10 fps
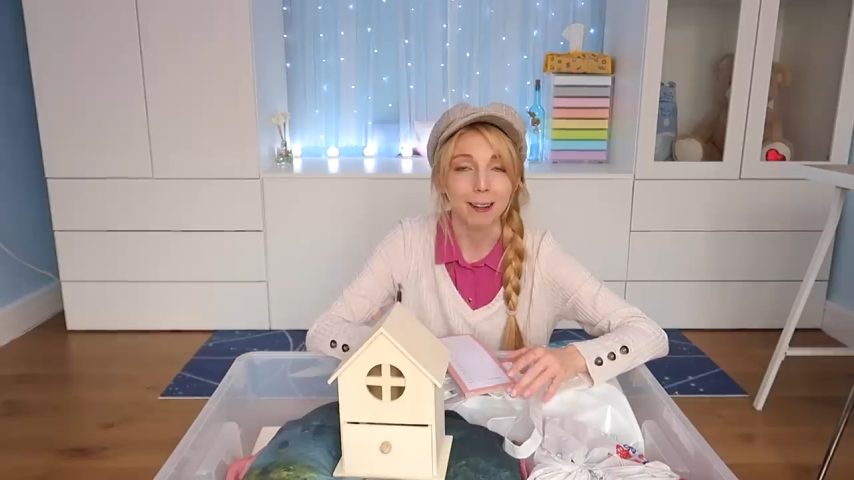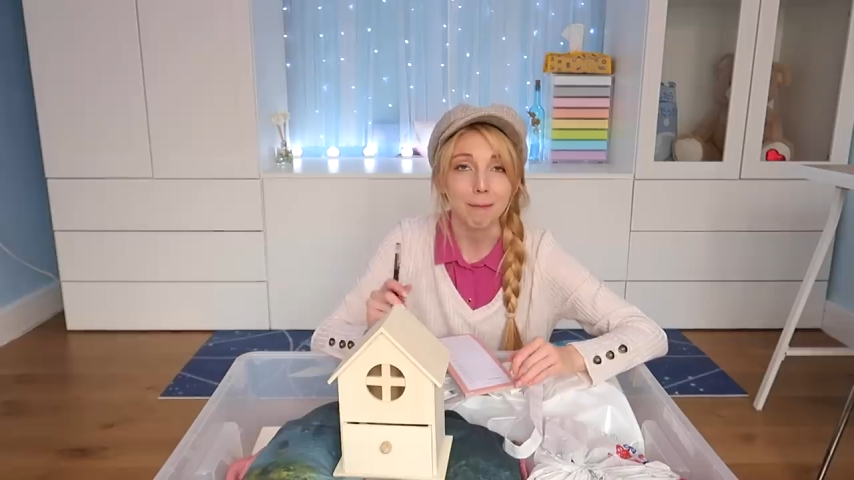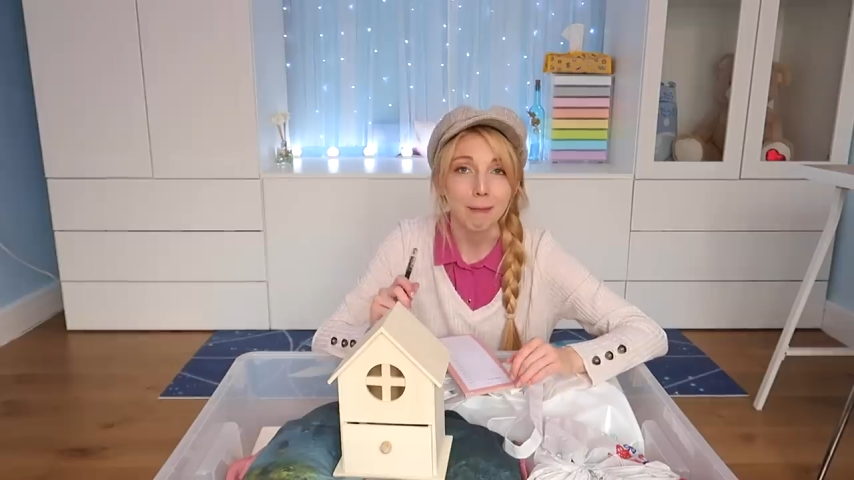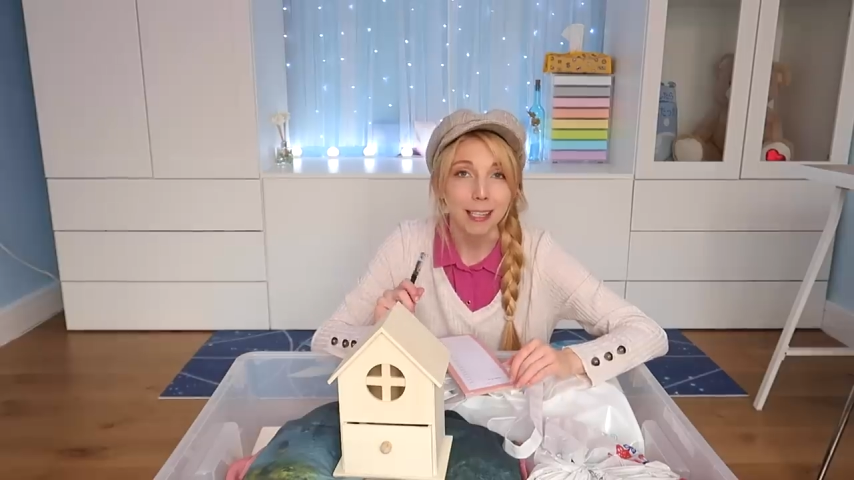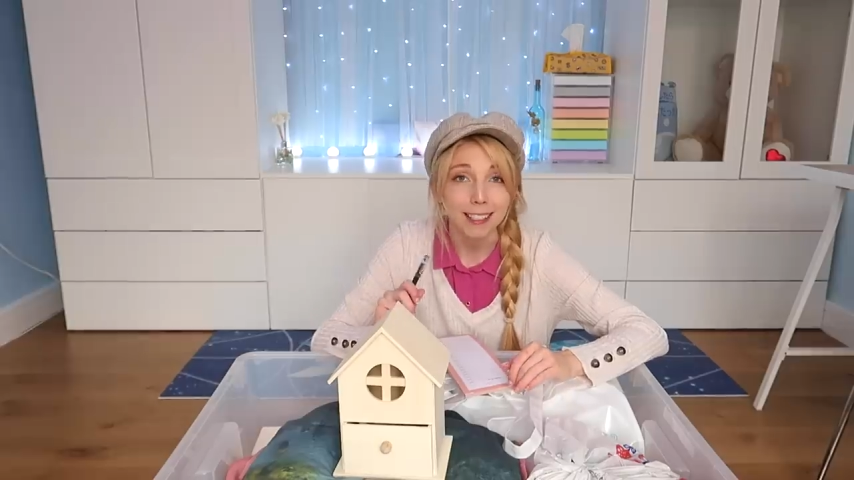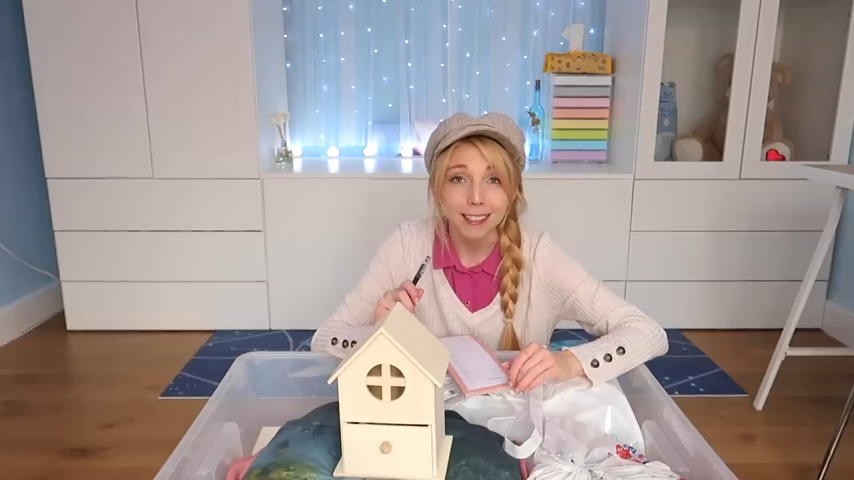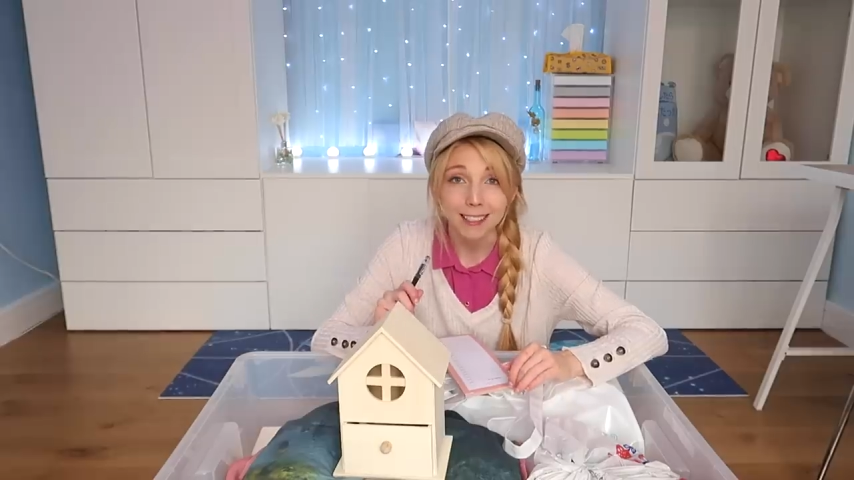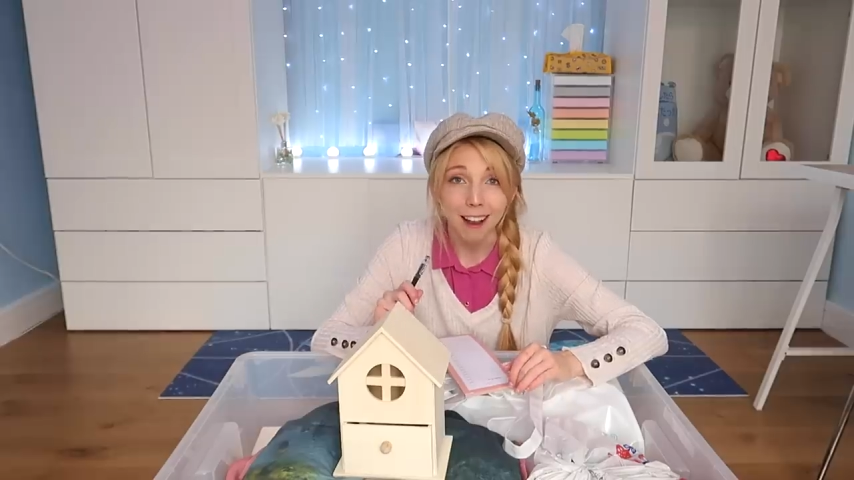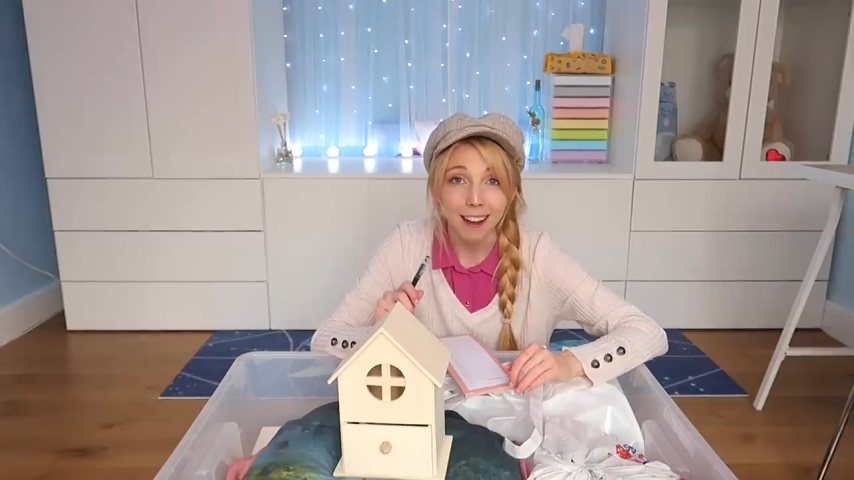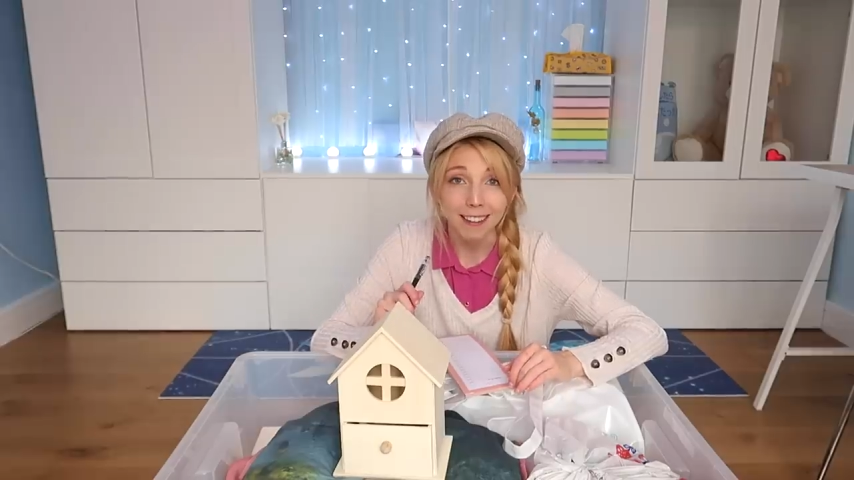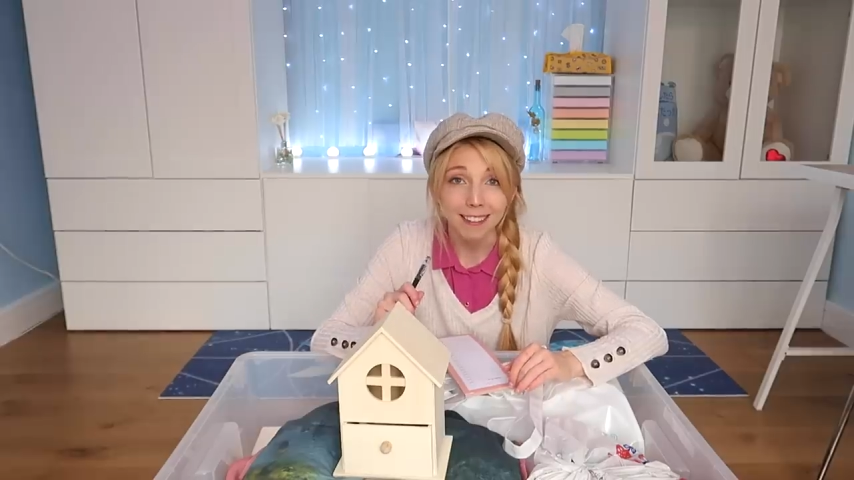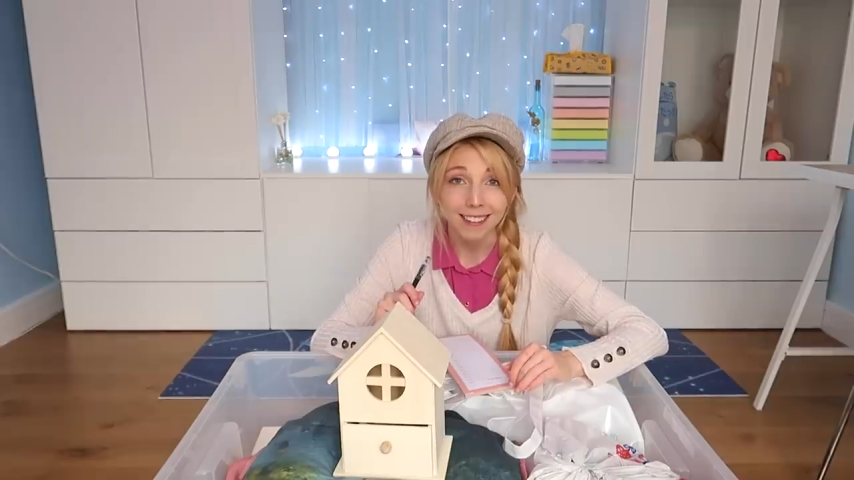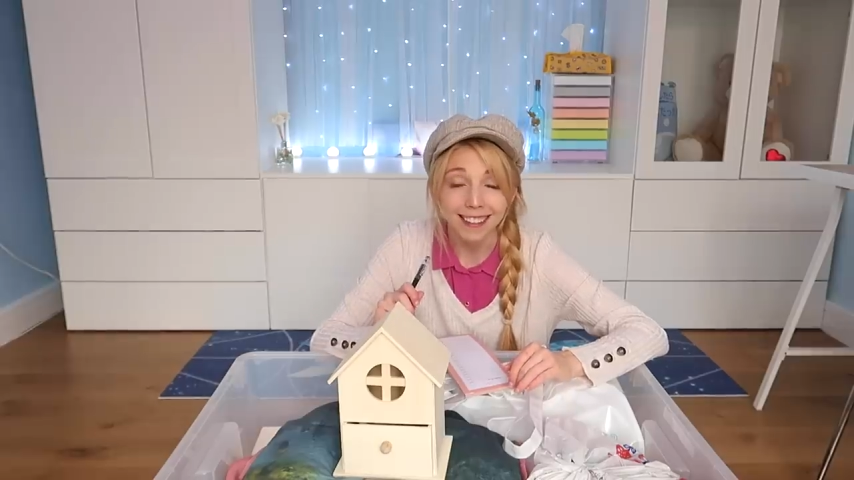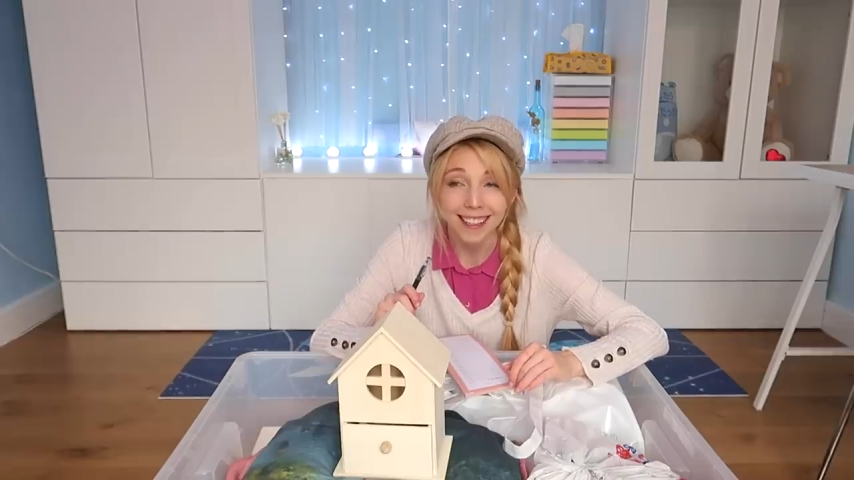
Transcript: up me as a child